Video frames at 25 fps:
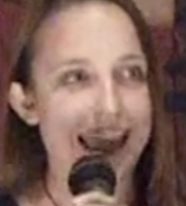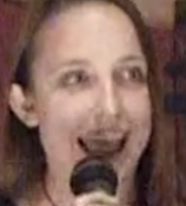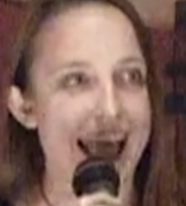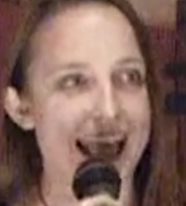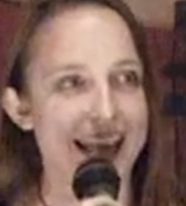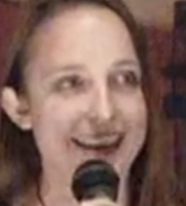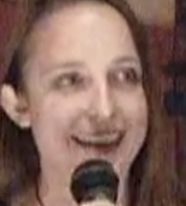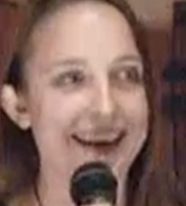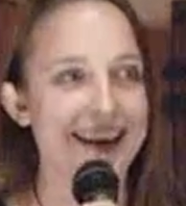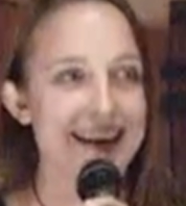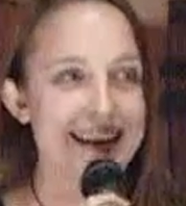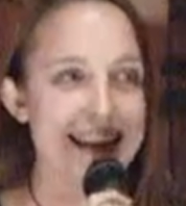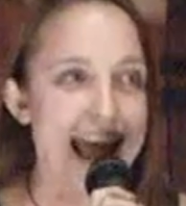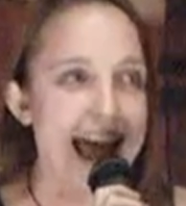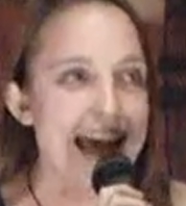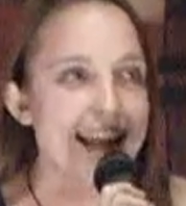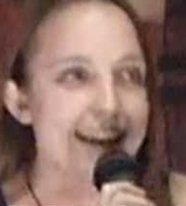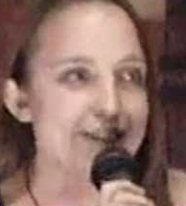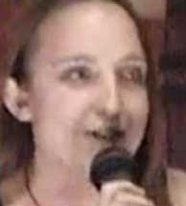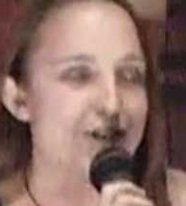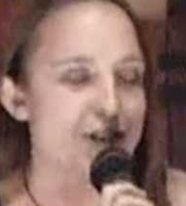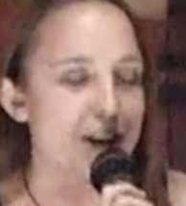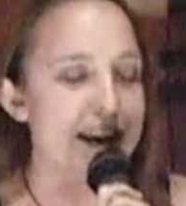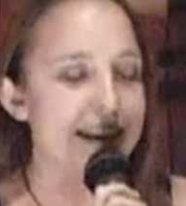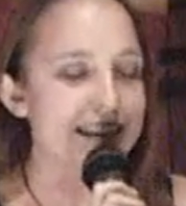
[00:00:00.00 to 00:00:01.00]
he had
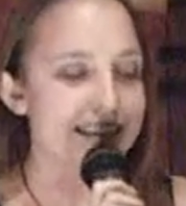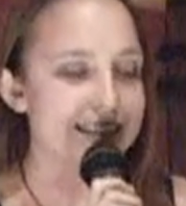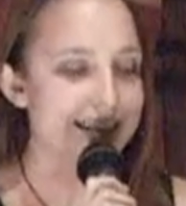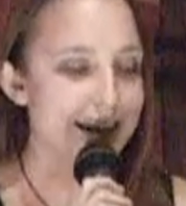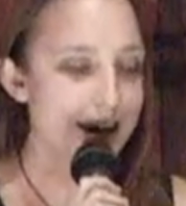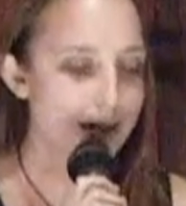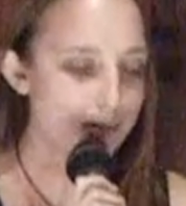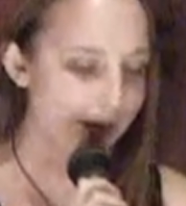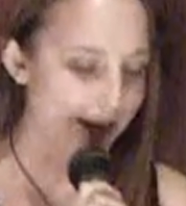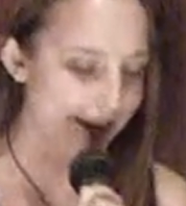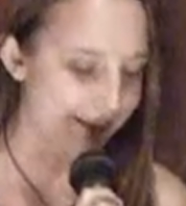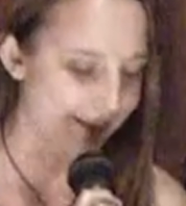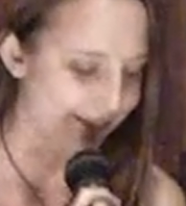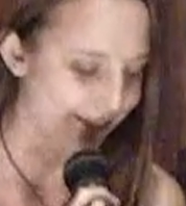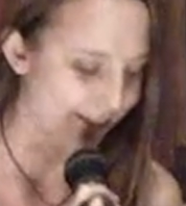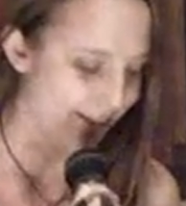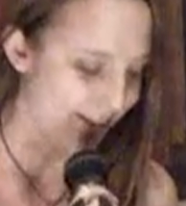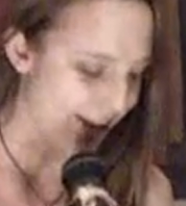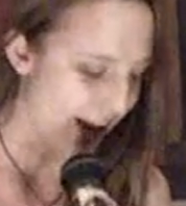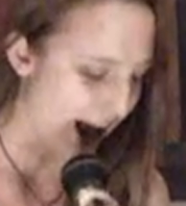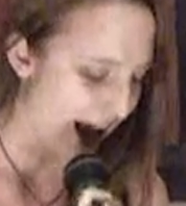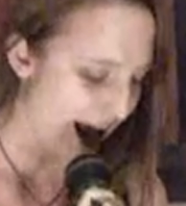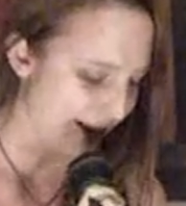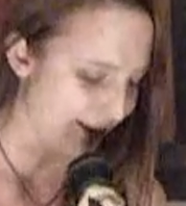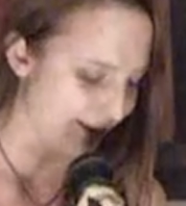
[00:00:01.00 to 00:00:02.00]
a chainsaw,
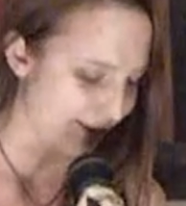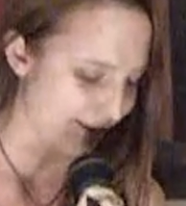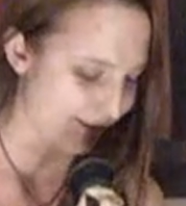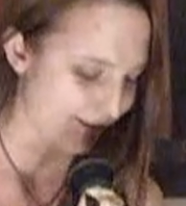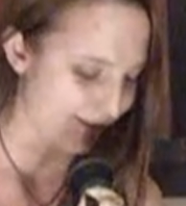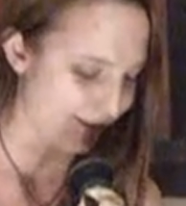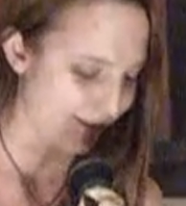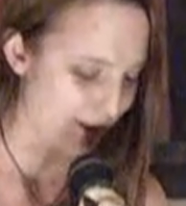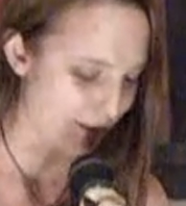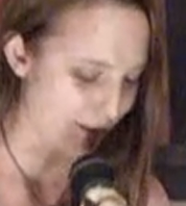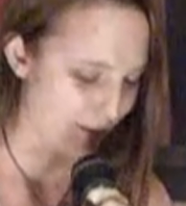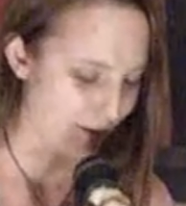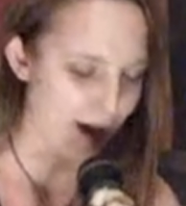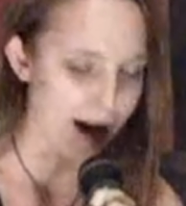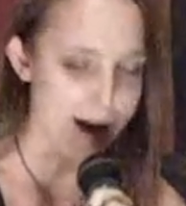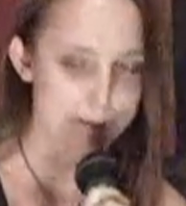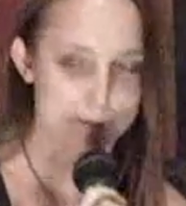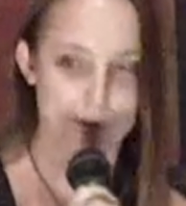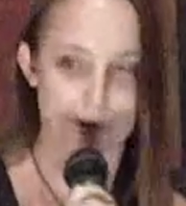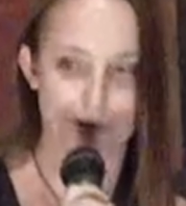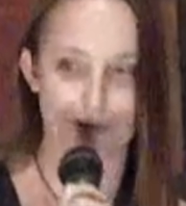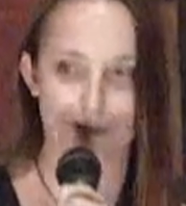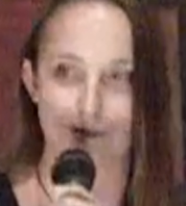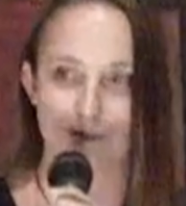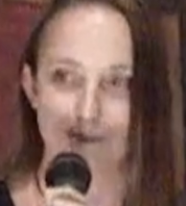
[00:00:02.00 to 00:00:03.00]
but not the
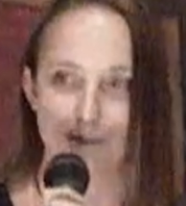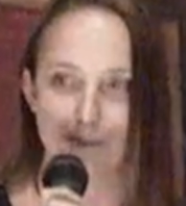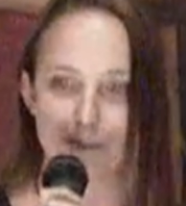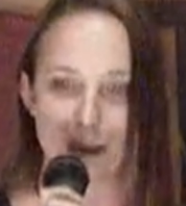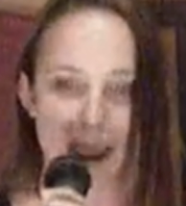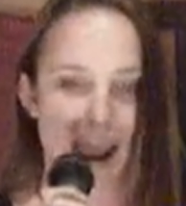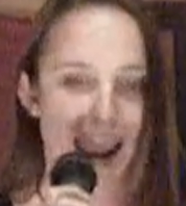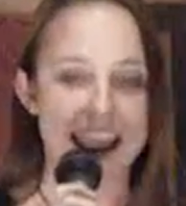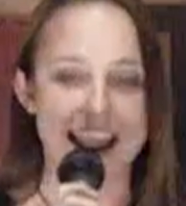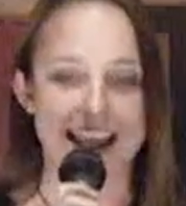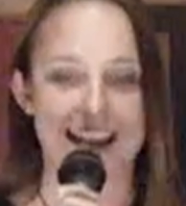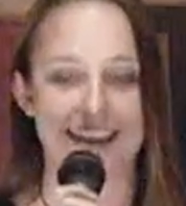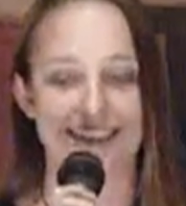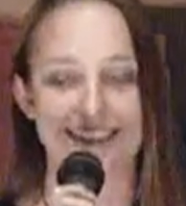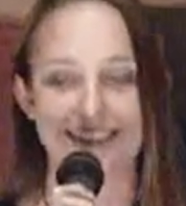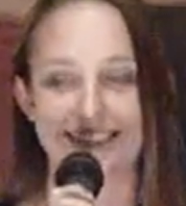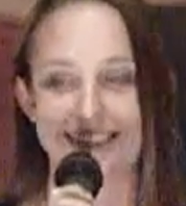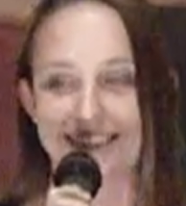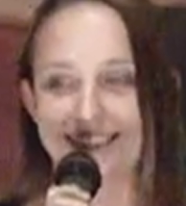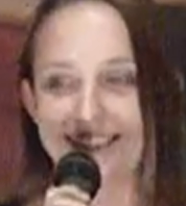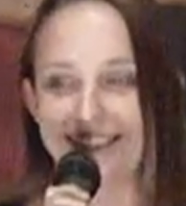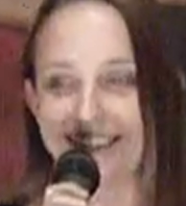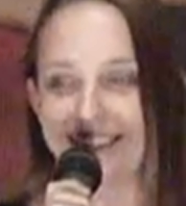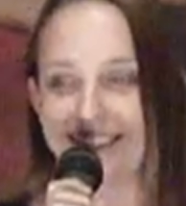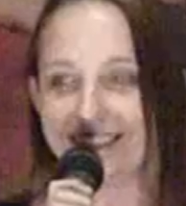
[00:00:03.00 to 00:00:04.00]
proper
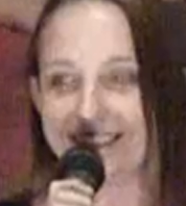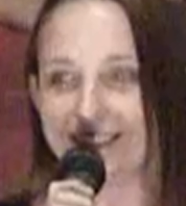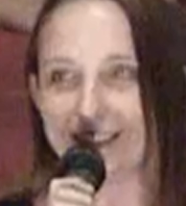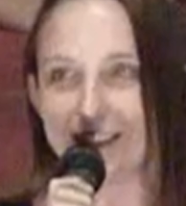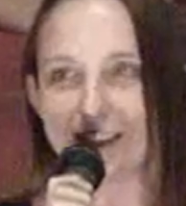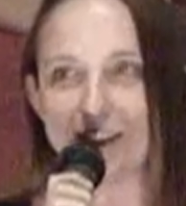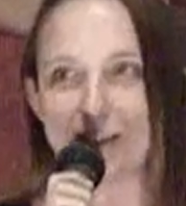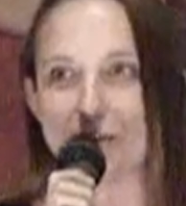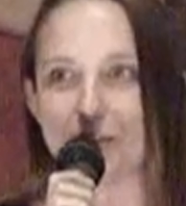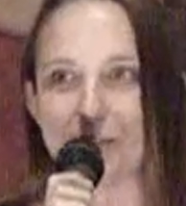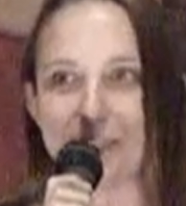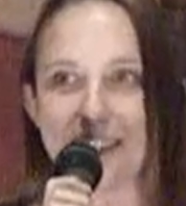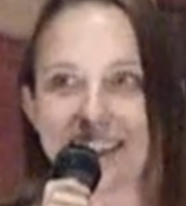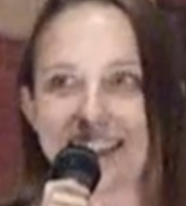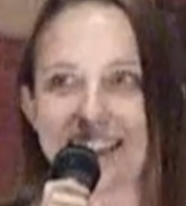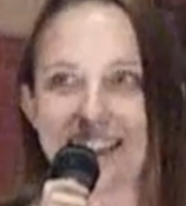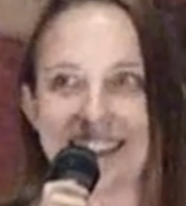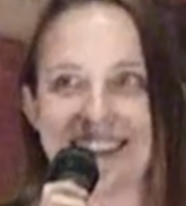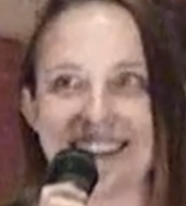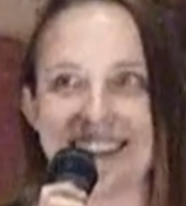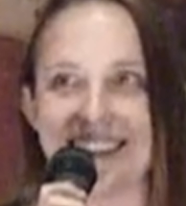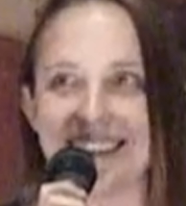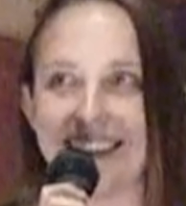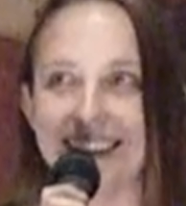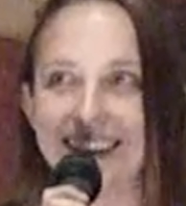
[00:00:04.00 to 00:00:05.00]
pants to use
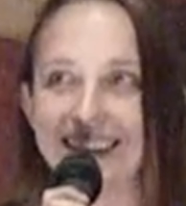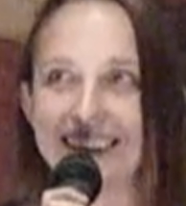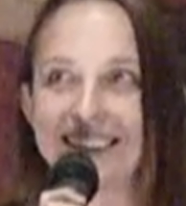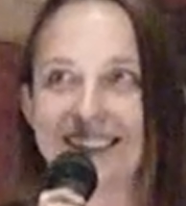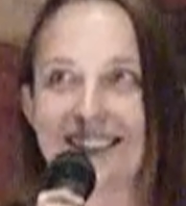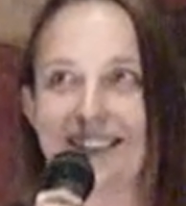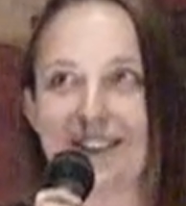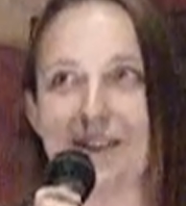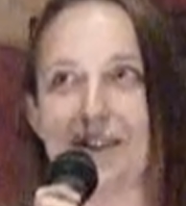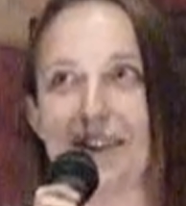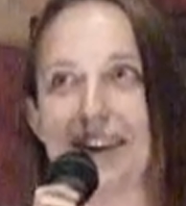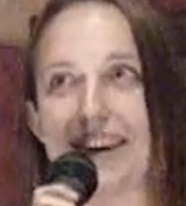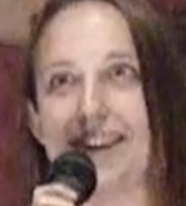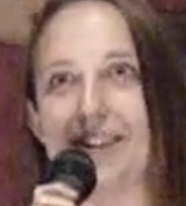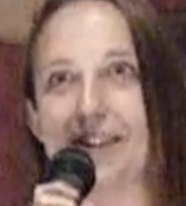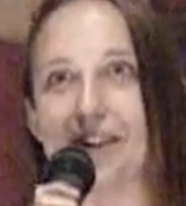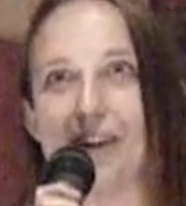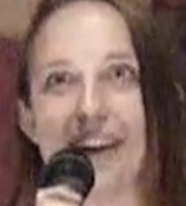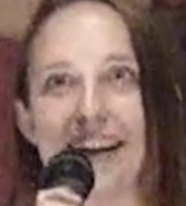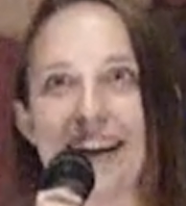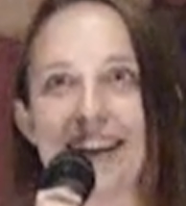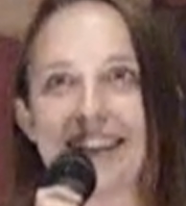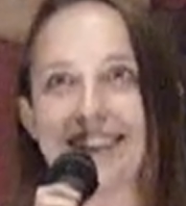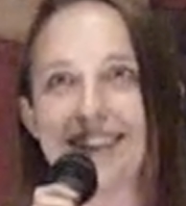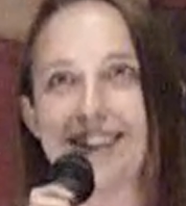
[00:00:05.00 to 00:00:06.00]
it, so he
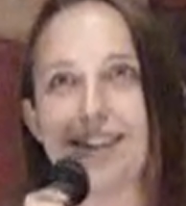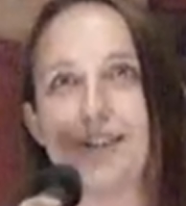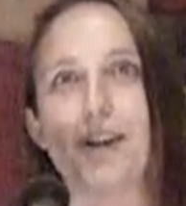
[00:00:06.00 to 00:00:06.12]
couldn't.